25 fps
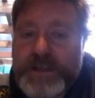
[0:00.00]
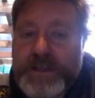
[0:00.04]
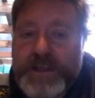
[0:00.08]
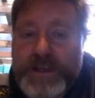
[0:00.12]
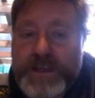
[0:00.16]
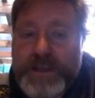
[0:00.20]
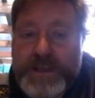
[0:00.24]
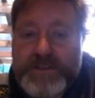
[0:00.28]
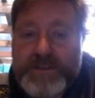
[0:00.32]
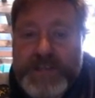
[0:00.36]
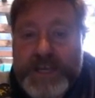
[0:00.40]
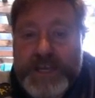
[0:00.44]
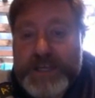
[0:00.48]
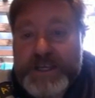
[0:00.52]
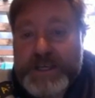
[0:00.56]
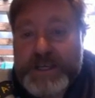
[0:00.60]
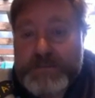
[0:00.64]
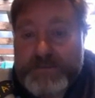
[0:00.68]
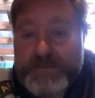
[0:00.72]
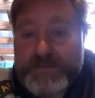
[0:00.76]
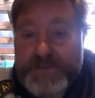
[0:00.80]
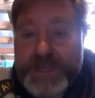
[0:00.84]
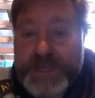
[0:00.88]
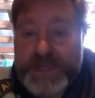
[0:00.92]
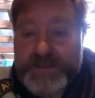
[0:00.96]
And the
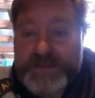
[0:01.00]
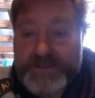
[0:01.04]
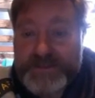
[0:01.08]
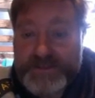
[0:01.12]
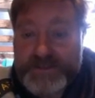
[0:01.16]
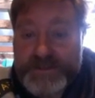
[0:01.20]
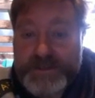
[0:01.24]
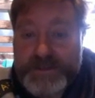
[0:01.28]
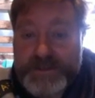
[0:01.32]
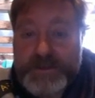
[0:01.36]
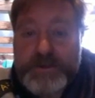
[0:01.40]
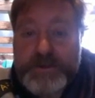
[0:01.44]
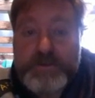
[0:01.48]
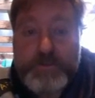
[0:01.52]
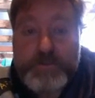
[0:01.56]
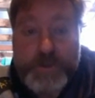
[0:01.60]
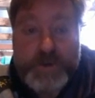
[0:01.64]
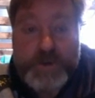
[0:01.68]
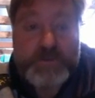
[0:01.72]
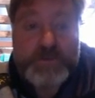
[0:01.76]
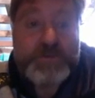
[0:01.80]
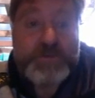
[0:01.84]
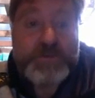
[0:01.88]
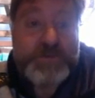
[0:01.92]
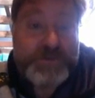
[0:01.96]
outcome of that
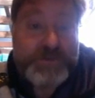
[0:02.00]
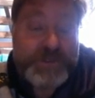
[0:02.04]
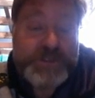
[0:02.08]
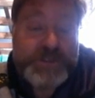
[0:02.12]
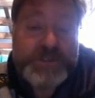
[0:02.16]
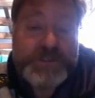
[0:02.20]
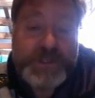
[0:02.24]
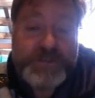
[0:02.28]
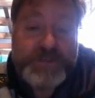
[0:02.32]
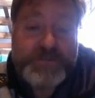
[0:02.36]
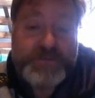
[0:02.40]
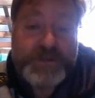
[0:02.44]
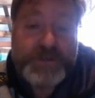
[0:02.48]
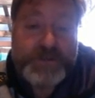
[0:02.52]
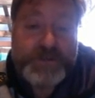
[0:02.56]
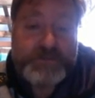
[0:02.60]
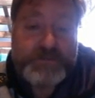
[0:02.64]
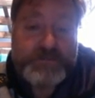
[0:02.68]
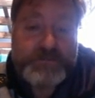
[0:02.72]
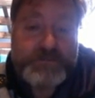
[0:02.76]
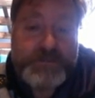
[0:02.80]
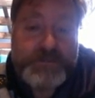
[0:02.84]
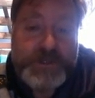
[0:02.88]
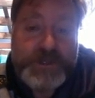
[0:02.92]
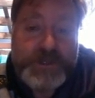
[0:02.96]
was a telephone.
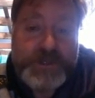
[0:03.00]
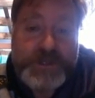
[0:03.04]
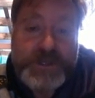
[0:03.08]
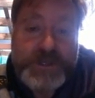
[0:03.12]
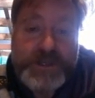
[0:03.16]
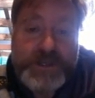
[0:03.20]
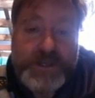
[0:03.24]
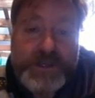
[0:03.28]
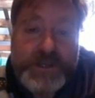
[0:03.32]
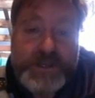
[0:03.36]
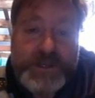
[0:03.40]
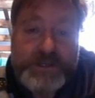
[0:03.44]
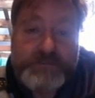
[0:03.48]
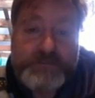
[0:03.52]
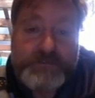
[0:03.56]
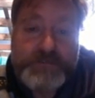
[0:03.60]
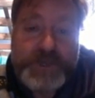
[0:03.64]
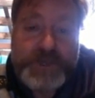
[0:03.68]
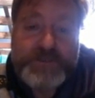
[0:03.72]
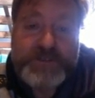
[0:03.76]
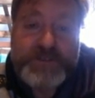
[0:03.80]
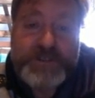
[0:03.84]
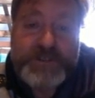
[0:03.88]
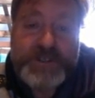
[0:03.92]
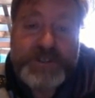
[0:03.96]
And
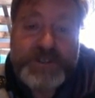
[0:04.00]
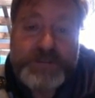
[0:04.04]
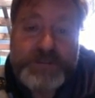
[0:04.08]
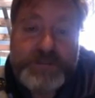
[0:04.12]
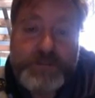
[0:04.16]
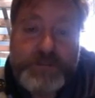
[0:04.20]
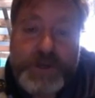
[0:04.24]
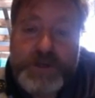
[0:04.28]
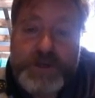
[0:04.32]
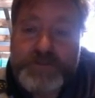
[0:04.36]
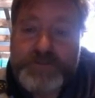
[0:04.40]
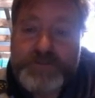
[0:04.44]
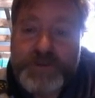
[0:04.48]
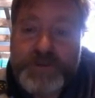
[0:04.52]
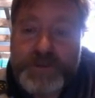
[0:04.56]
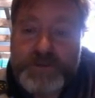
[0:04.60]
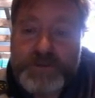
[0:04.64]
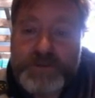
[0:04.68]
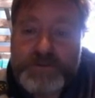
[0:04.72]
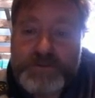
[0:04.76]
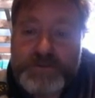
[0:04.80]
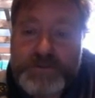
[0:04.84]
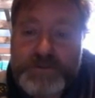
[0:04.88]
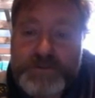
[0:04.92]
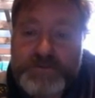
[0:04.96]
basically the
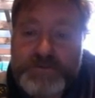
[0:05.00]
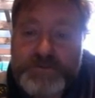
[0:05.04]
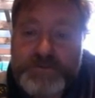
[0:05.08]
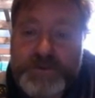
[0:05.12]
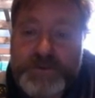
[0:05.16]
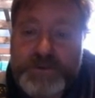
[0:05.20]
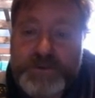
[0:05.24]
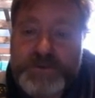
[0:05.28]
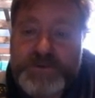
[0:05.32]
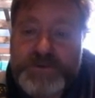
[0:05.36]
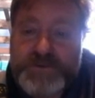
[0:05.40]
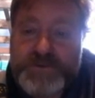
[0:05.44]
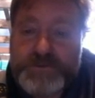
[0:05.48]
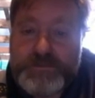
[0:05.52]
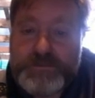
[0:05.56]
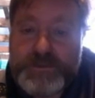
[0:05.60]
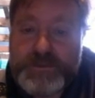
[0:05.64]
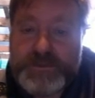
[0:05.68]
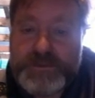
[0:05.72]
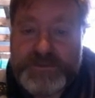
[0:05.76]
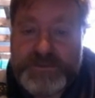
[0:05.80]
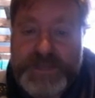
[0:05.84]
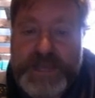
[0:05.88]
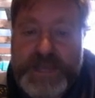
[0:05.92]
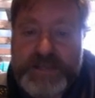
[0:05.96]
microphone converts
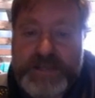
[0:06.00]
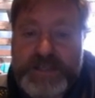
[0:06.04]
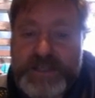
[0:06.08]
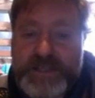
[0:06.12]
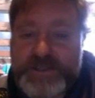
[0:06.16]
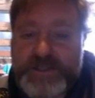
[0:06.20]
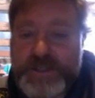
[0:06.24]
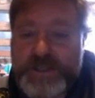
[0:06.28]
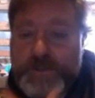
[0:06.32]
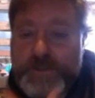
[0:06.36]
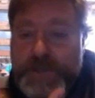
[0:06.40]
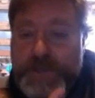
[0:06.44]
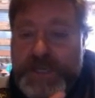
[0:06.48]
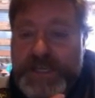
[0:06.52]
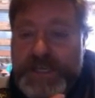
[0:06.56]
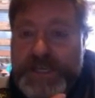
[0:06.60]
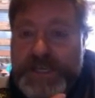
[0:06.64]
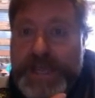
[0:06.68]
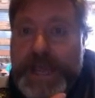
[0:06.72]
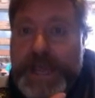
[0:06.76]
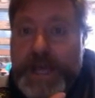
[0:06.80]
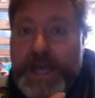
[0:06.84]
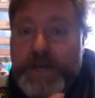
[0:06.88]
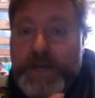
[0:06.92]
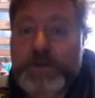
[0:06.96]
the sound energy I'm making
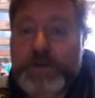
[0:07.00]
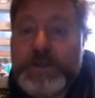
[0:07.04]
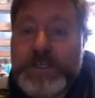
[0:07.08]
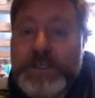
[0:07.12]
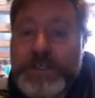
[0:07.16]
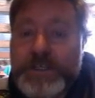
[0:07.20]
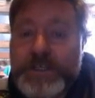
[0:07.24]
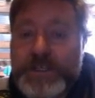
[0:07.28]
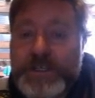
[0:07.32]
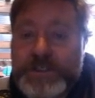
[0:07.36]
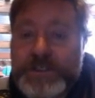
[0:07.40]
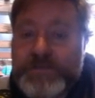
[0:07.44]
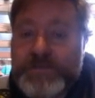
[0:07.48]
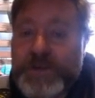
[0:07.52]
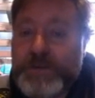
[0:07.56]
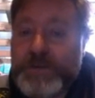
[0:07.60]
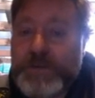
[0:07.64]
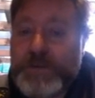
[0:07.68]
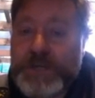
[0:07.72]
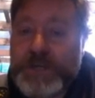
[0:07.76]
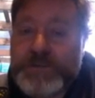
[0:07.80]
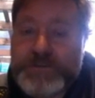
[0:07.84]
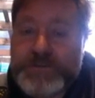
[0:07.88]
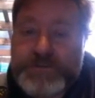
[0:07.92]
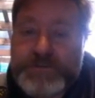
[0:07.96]
now into
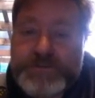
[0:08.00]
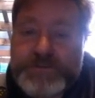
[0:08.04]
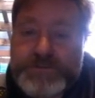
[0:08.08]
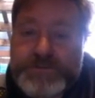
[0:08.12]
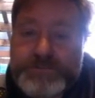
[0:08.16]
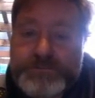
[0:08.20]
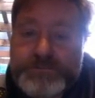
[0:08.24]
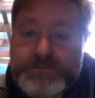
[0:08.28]
vibrations,